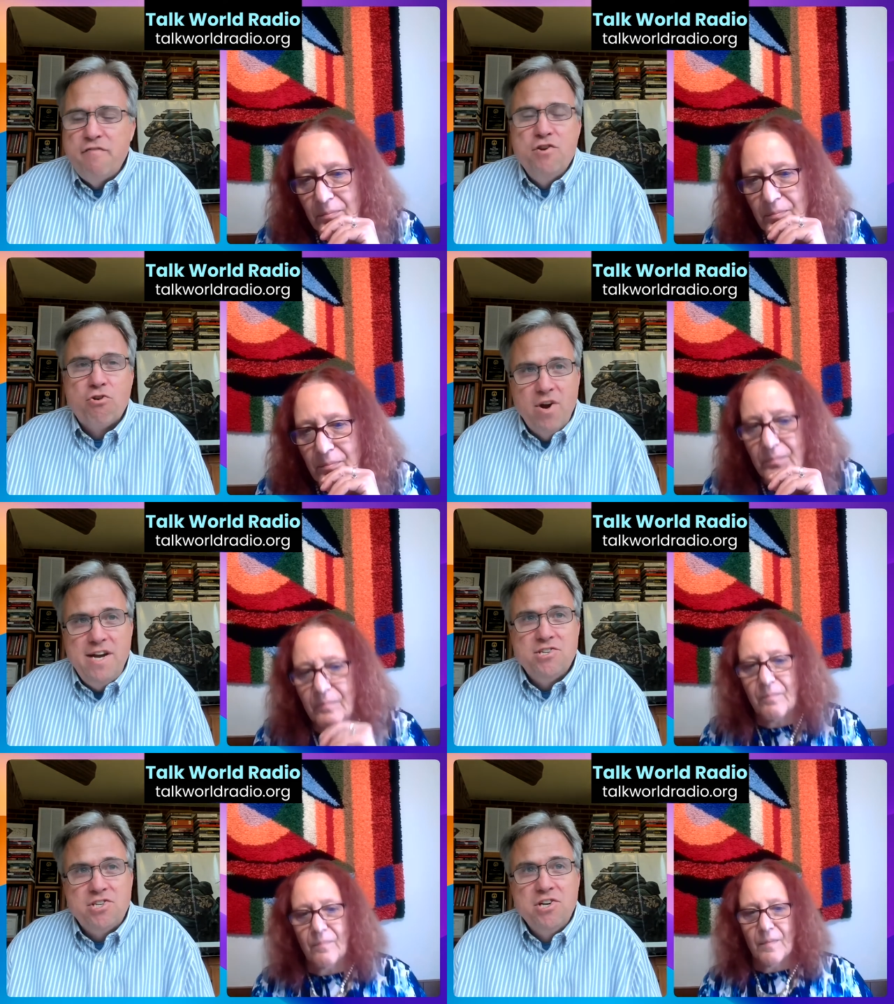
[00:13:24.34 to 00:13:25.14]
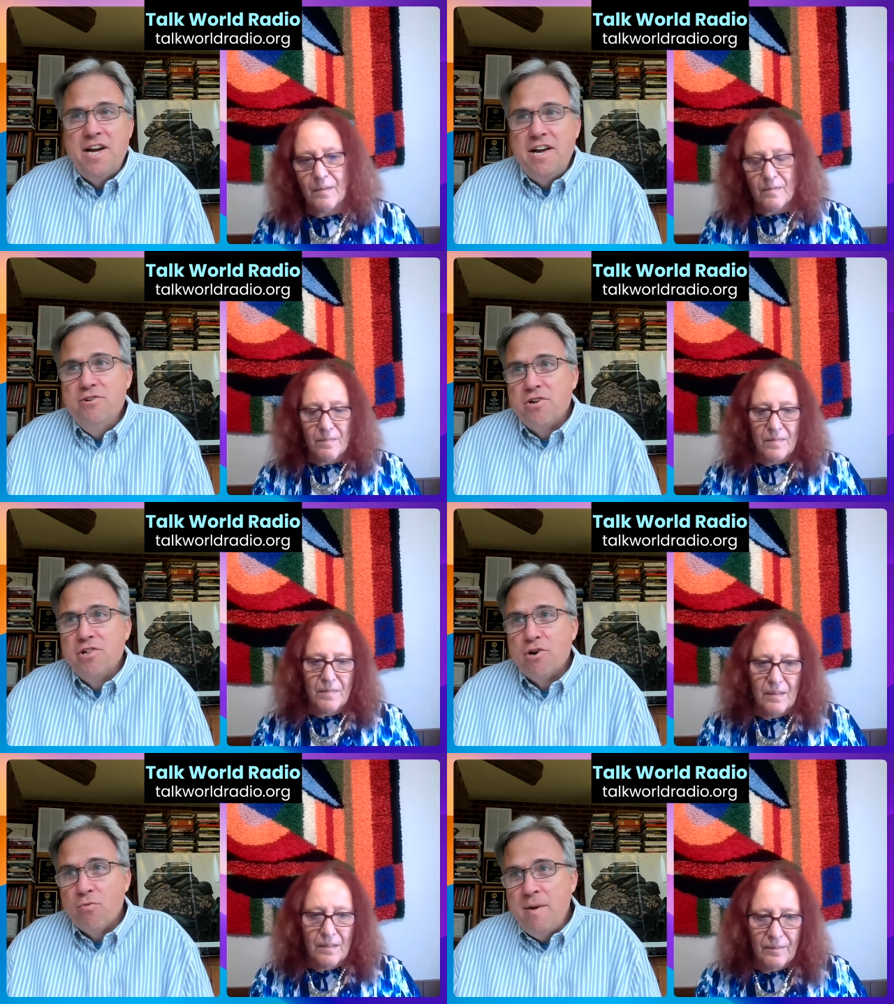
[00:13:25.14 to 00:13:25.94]
Speaker 1: if Ukraine still had
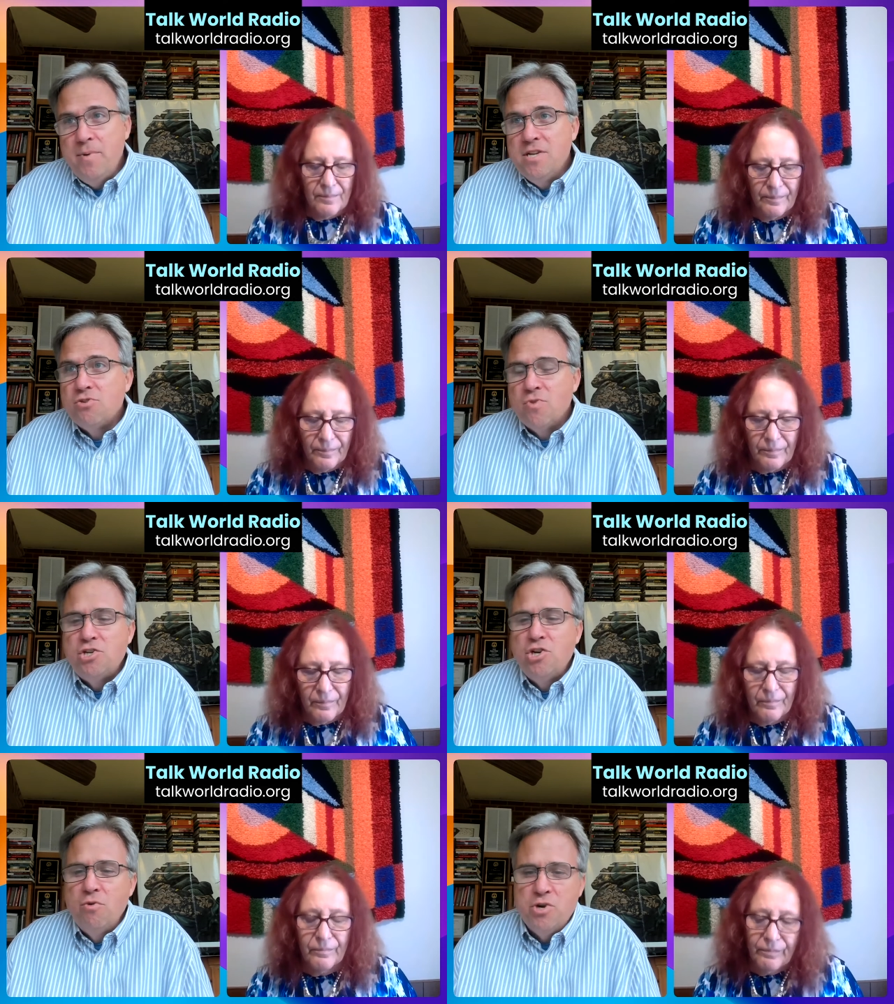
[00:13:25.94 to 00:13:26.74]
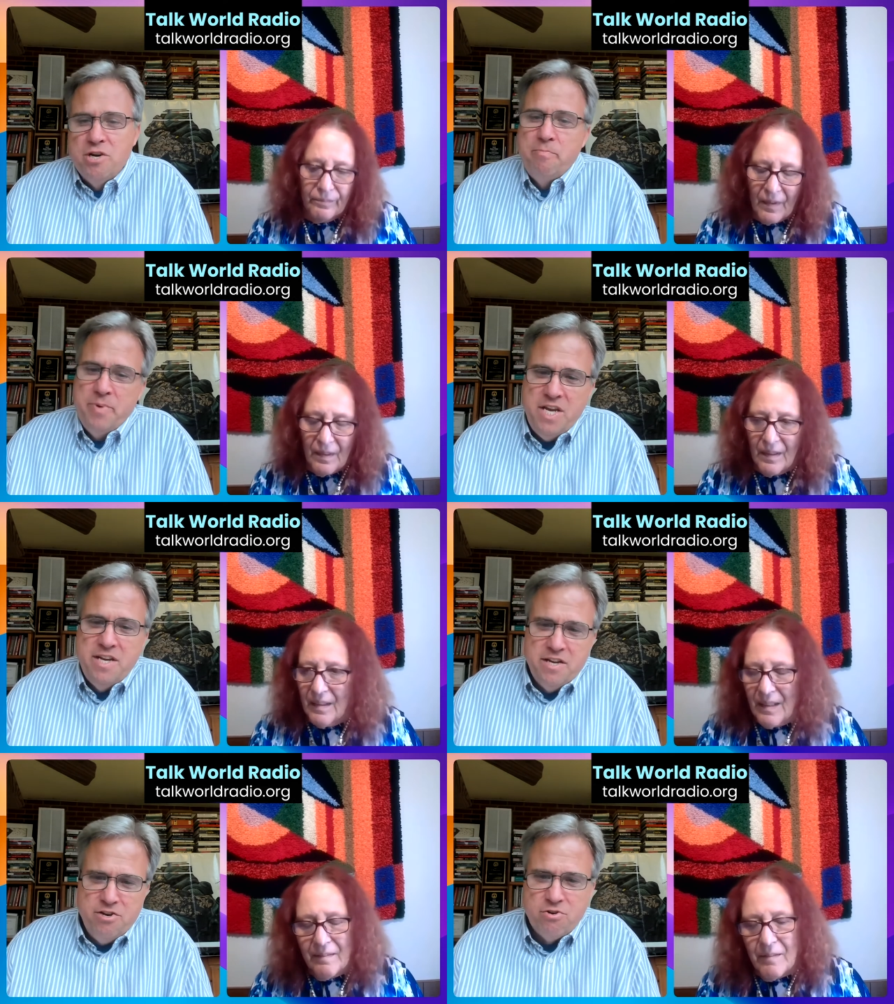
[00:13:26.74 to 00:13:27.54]
nuclear weapons, Russia wouldn't
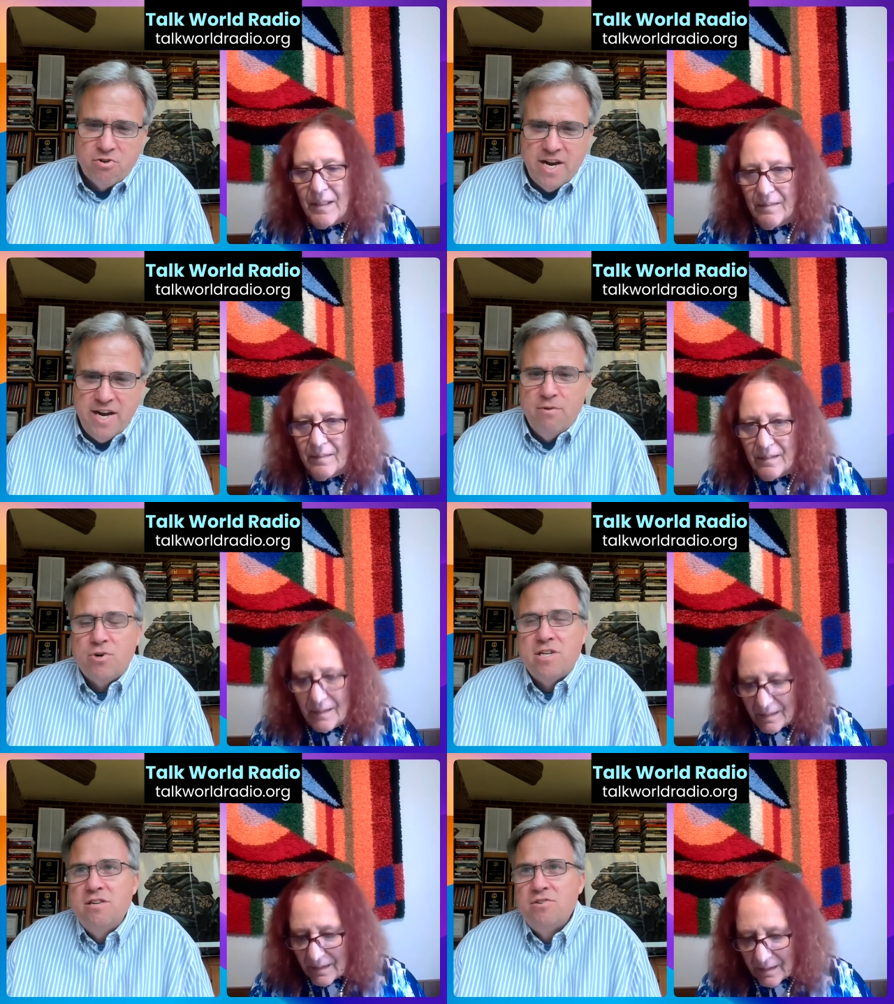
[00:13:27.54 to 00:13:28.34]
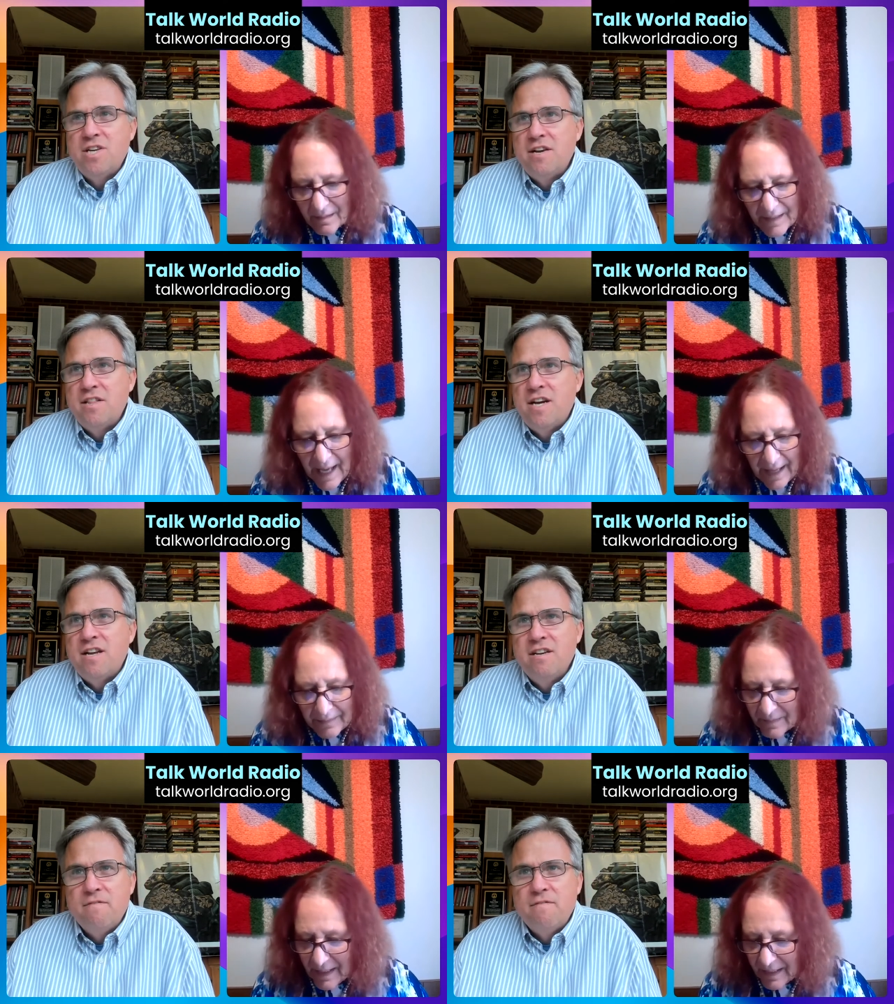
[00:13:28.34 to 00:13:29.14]
be in Ukraine. What do you say to
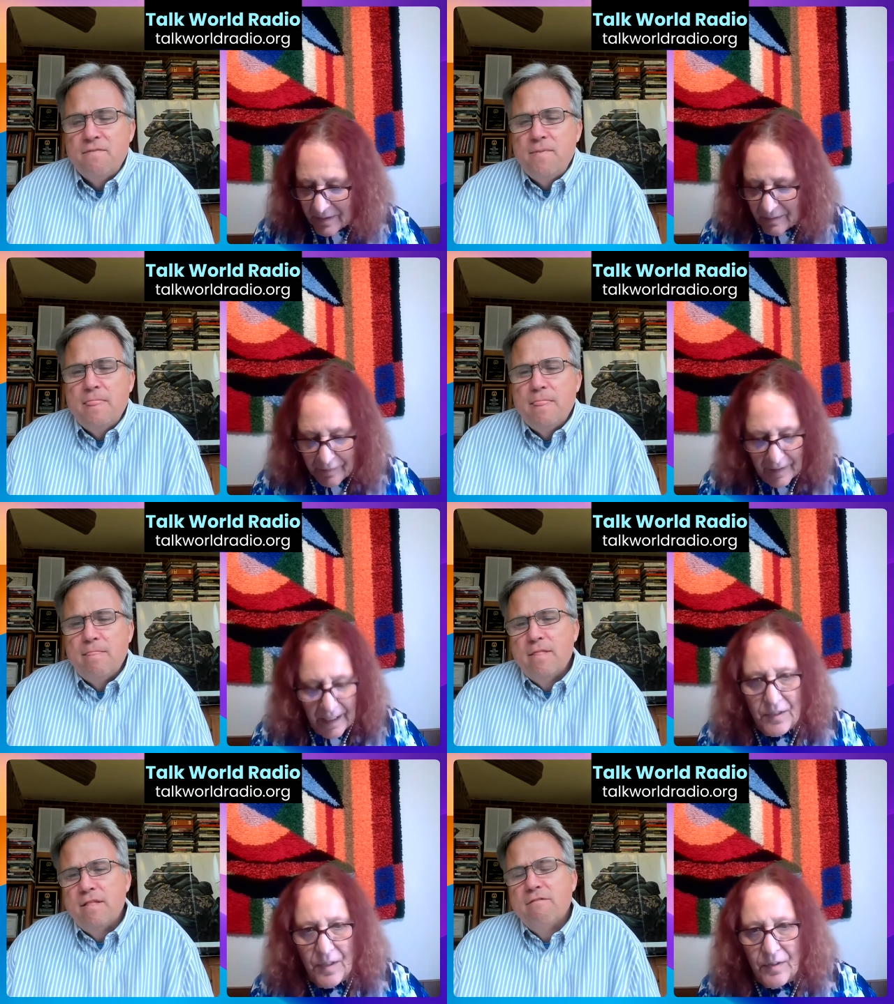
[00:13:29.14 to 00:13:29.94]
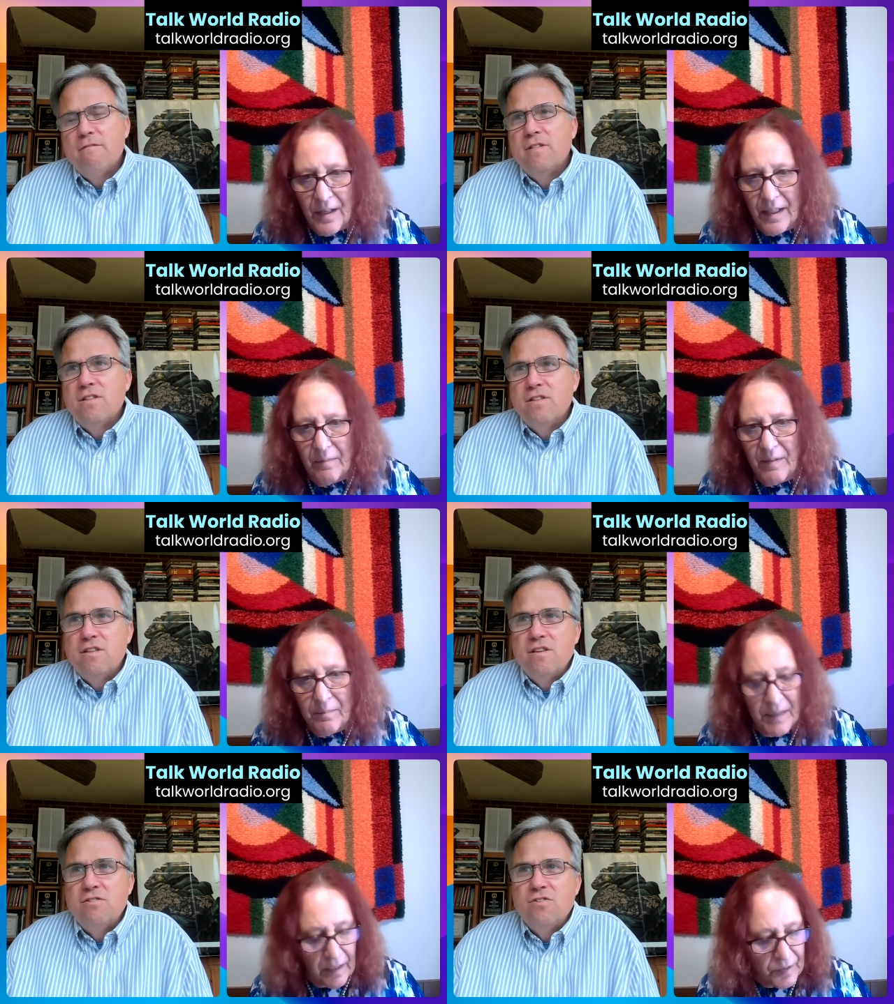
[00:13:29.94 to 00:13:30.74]
that? That that's a
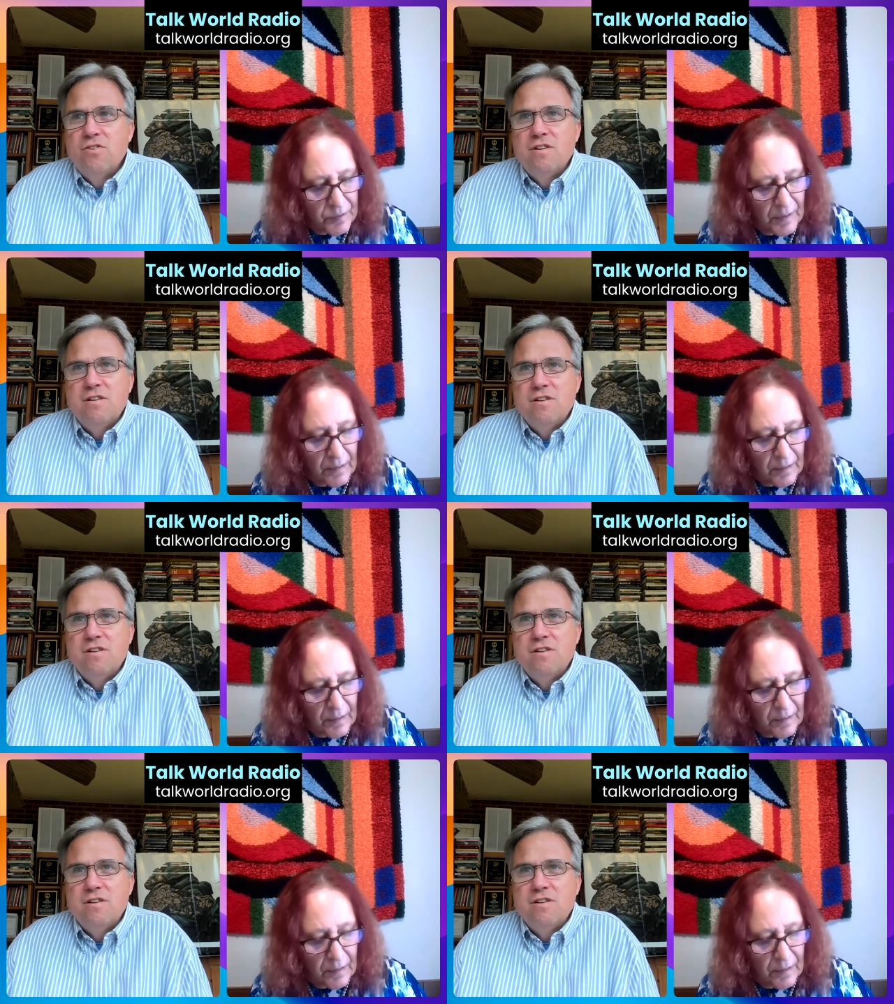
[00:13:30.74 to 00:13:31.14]
Speaker 2: fallacious argument